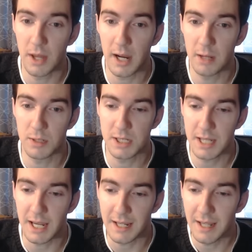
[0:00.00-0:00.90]
Iowa
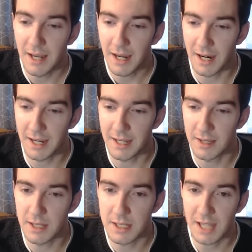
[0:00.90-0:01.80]
State uh, in
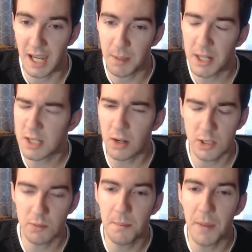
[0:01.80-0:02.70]
this game. And it's
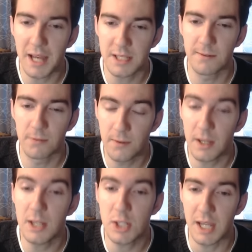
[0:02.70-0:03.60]
also a massive
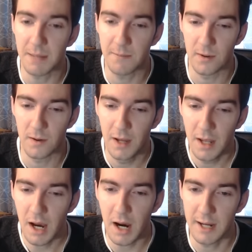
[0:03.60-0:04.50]
revenge game for
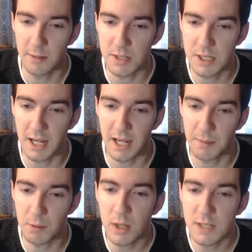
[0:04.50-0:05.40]
Iowa State. I
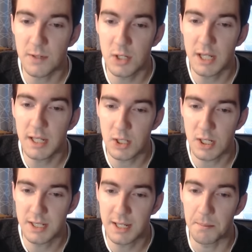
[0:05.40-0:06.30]
mean, West Virginia
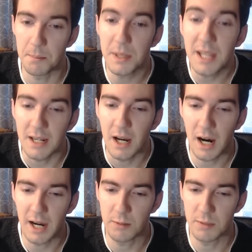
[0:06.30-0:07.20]
just didn't beat
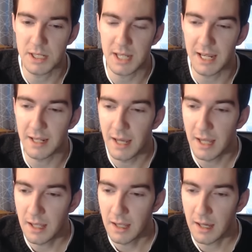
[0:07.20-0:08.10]
Iowa State
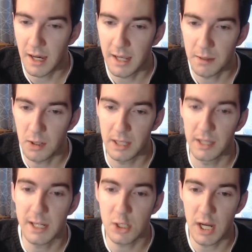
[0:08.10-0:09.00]
uh, in
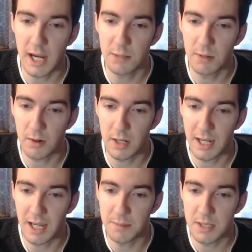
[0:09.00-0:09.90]
late January in
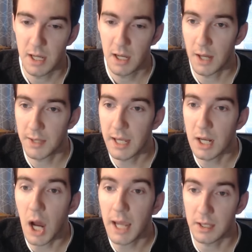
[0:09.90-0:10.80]
Ames. Uh, they
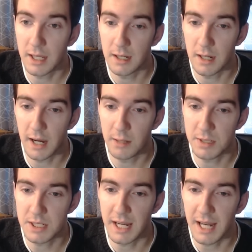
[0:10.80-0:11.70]
annihilated
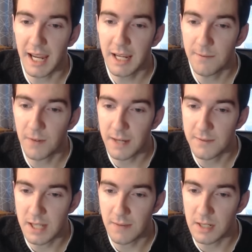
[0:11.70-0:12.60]
Iowa State
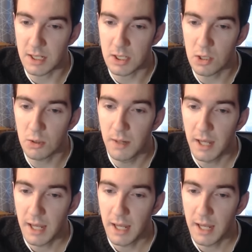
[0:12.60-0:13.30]
85 72.